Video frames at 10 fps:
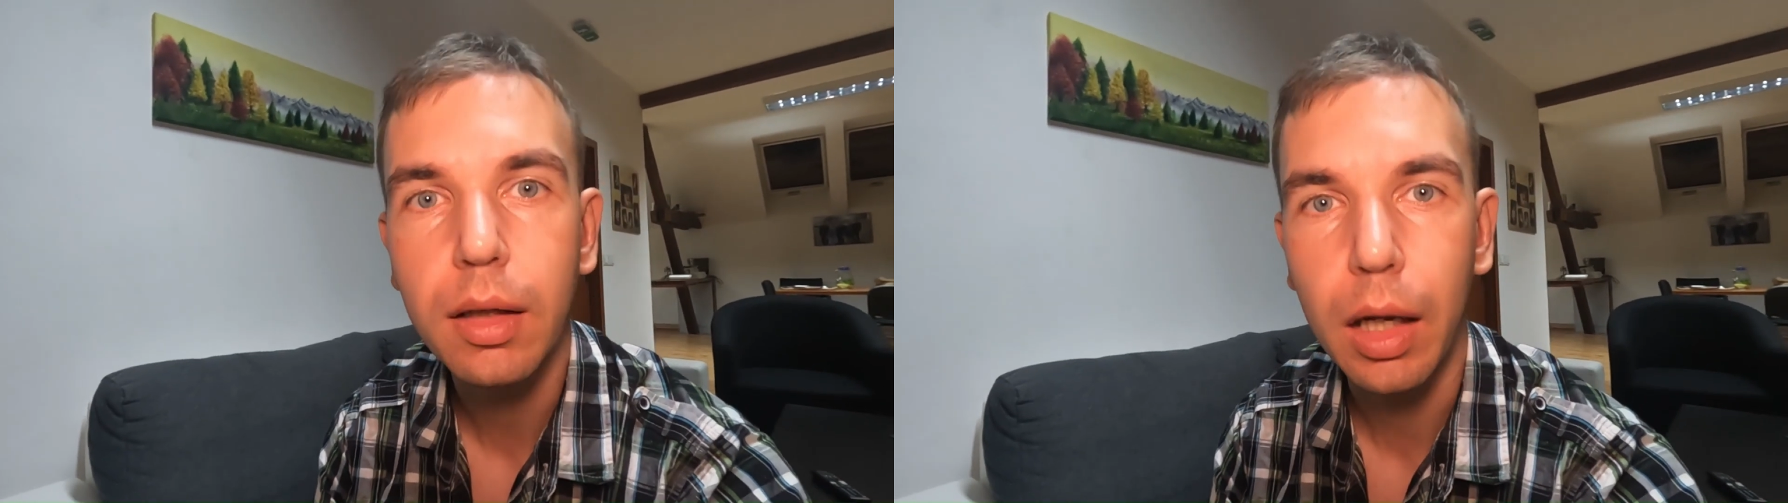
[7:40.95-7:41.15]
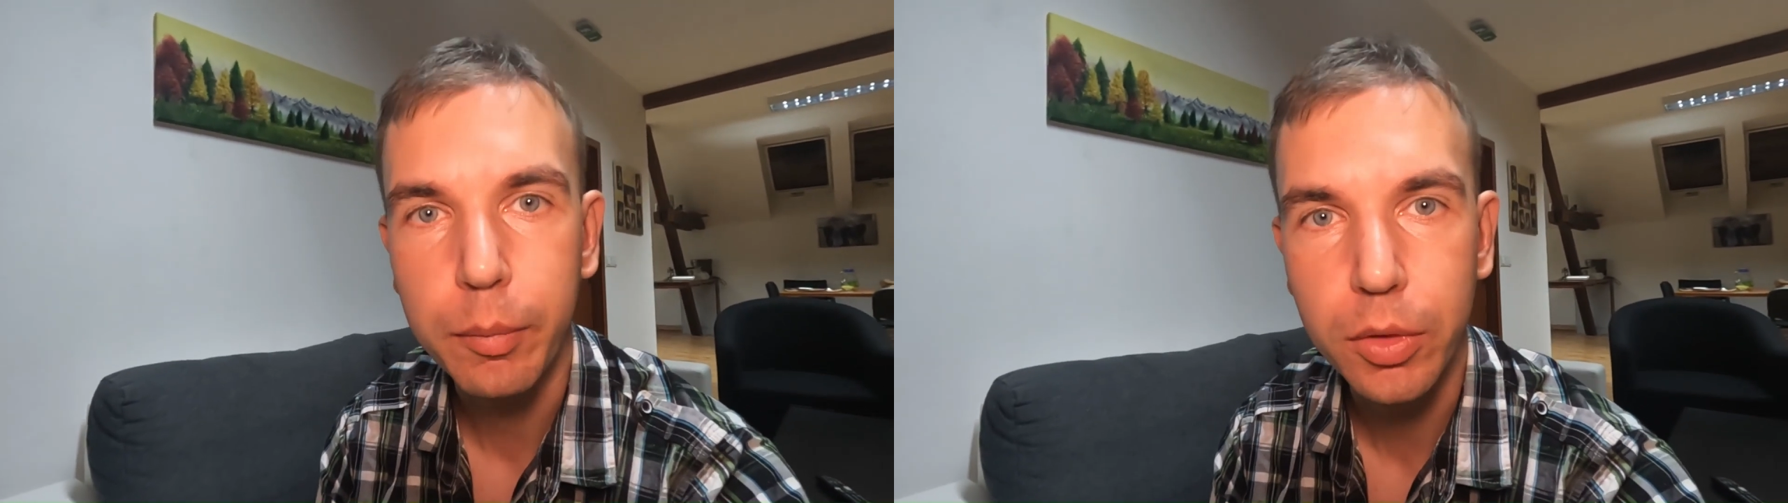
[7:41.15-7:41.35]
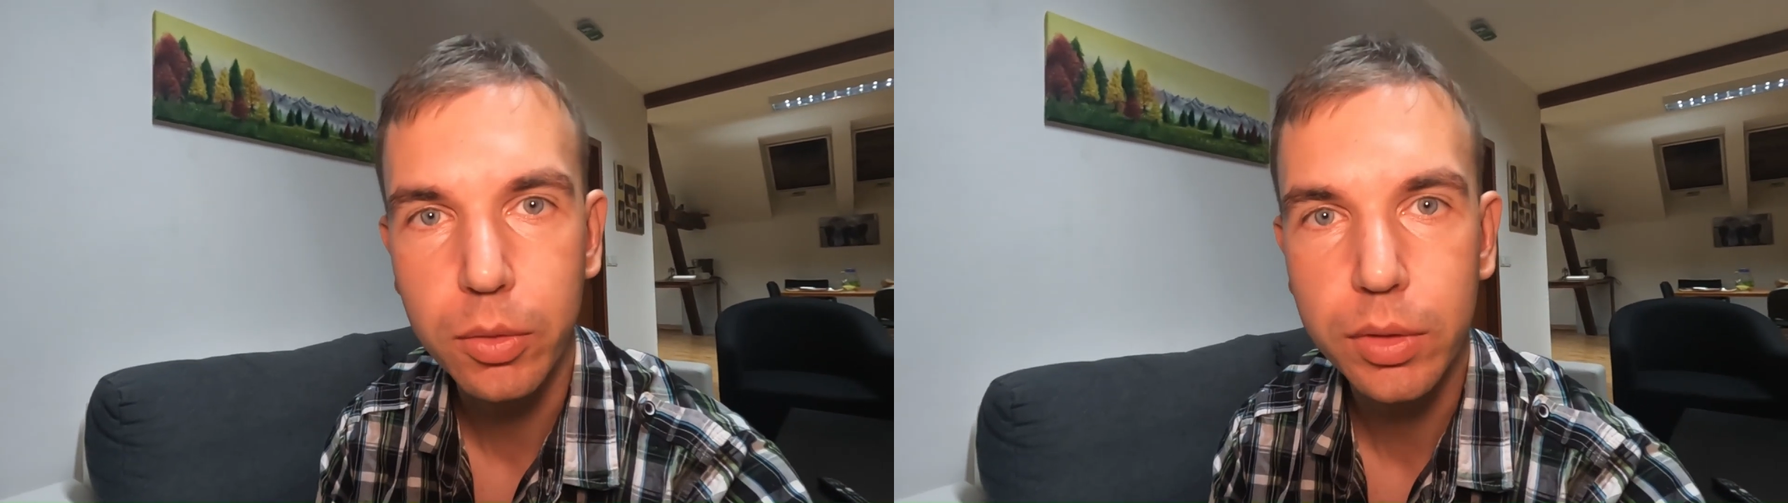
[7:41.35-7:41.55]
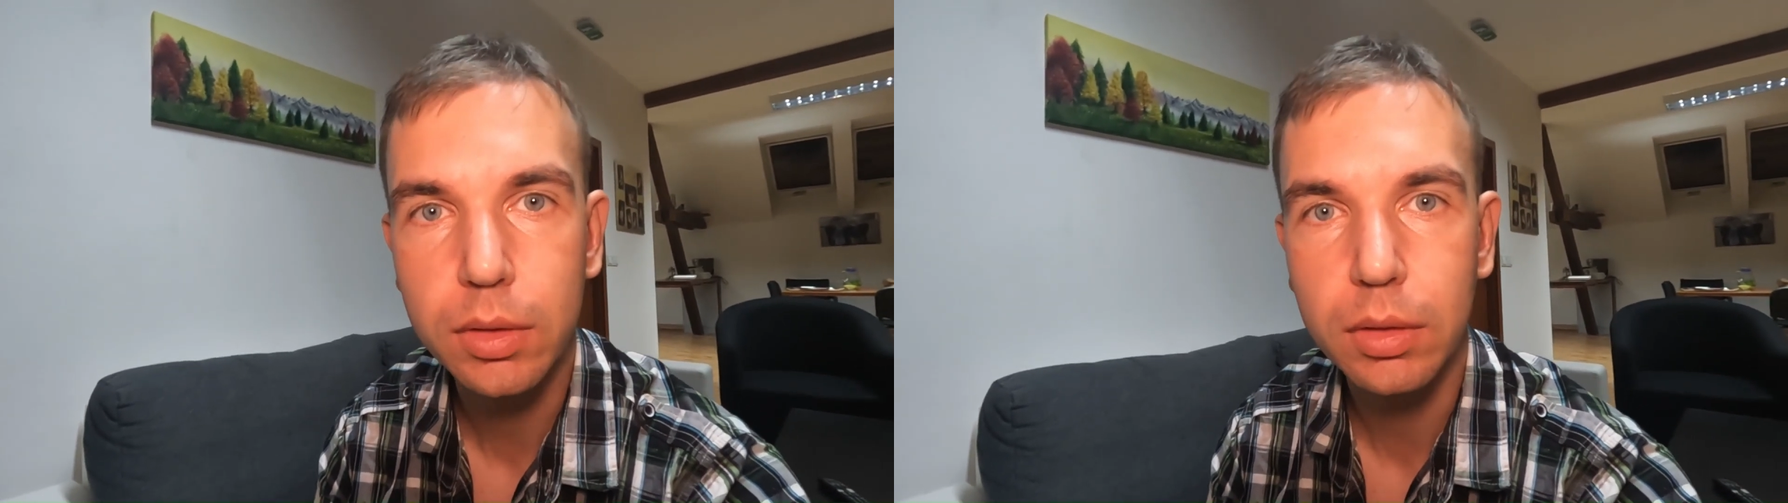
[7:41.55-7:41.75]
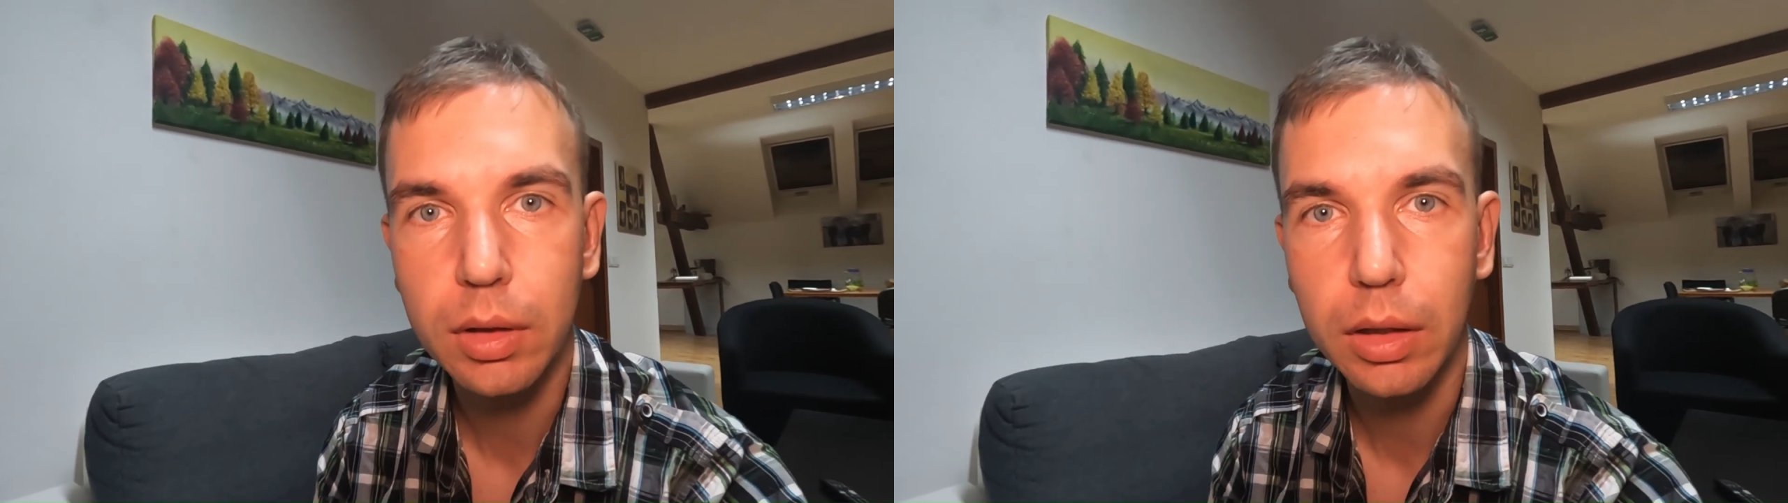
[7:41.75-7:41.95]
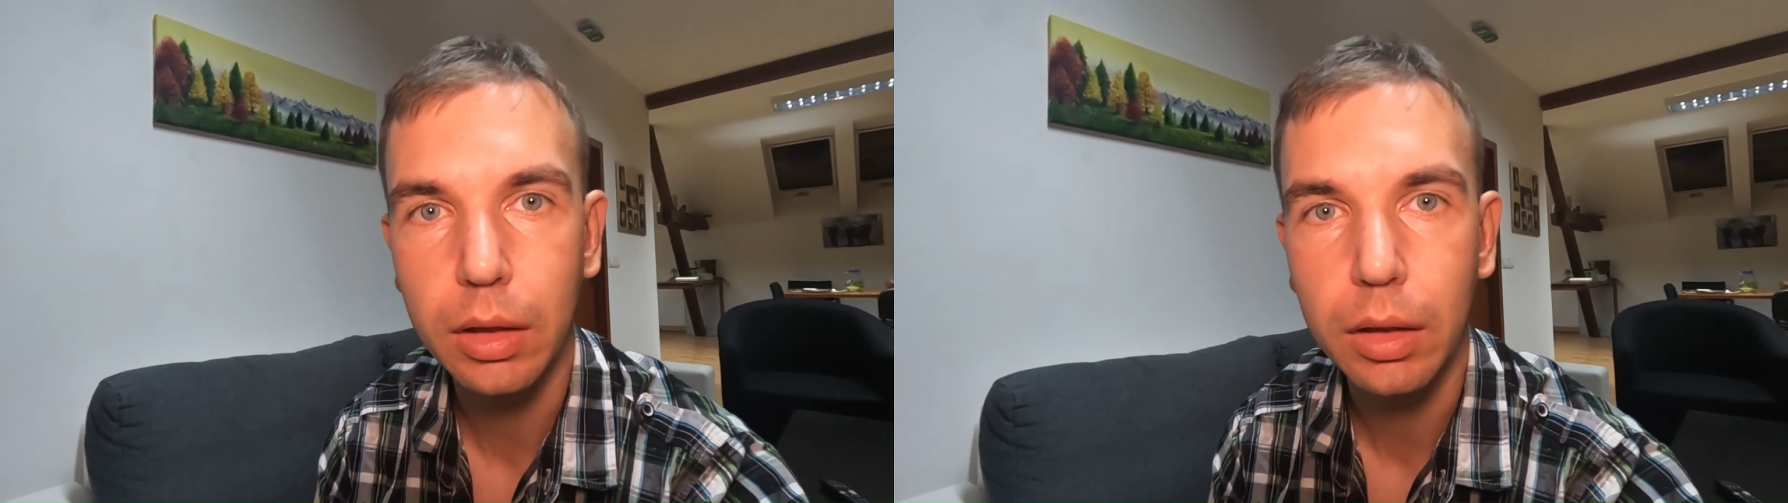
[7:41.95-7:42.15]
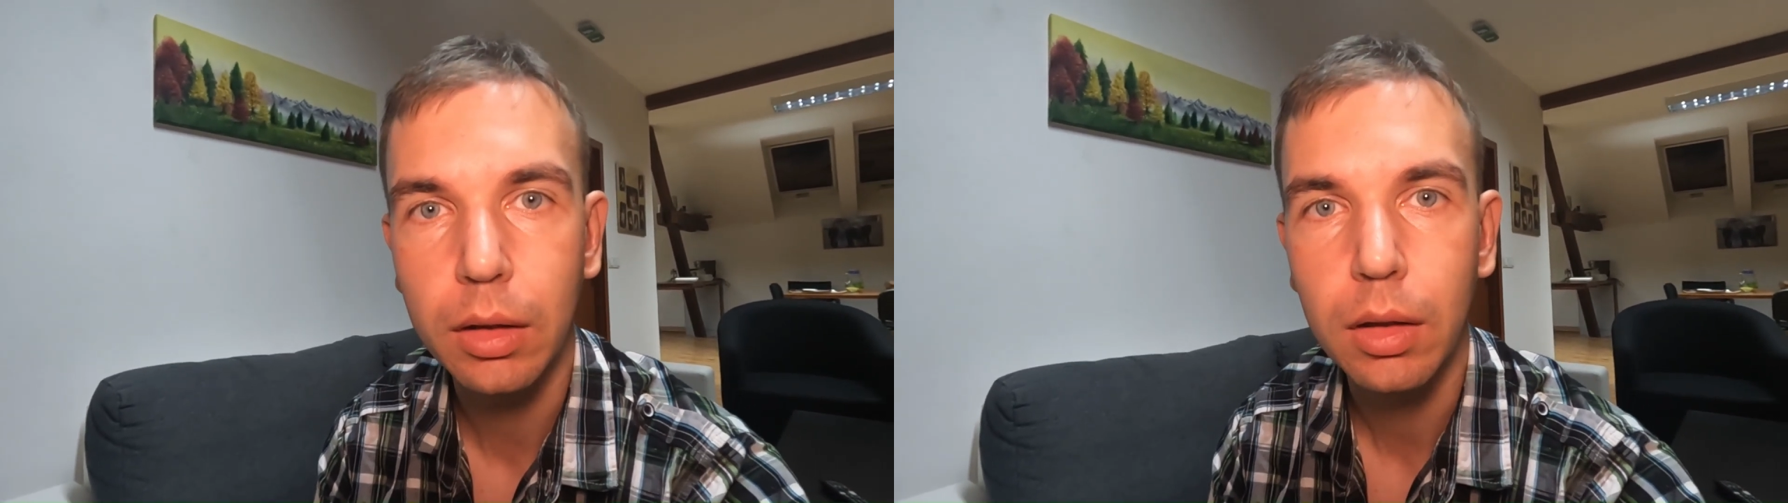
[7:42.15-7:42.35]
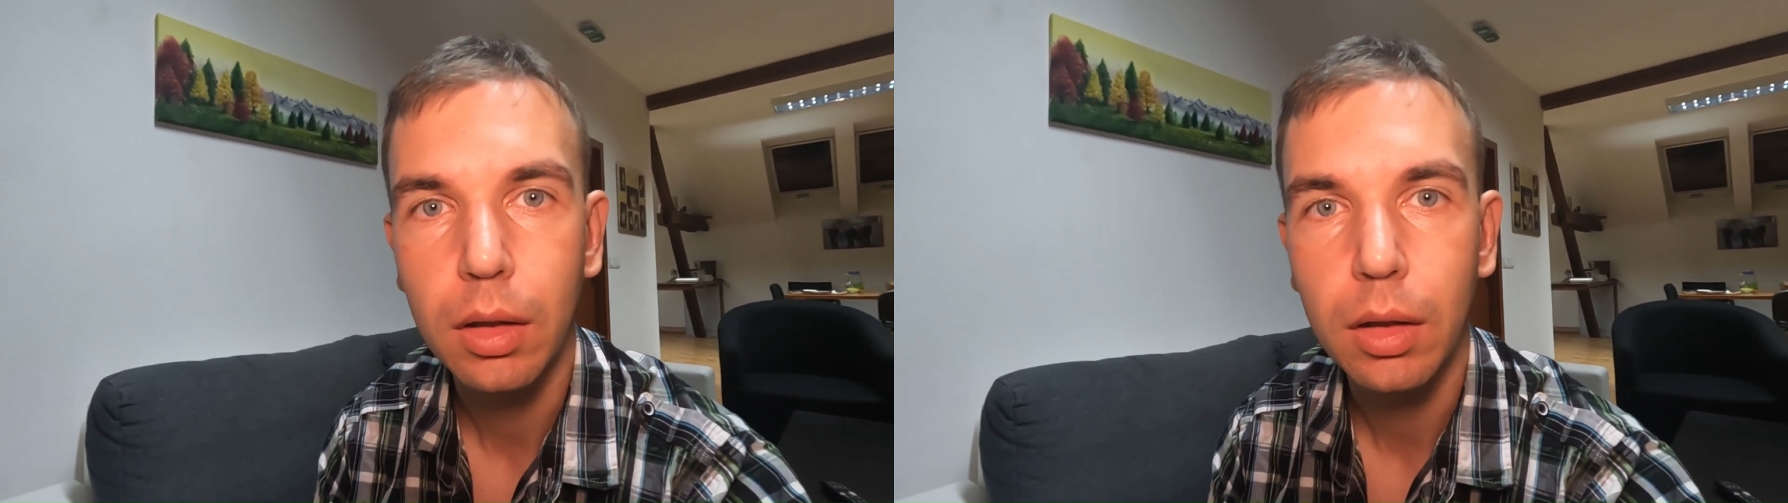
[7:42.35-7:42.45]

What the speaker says: I'm use the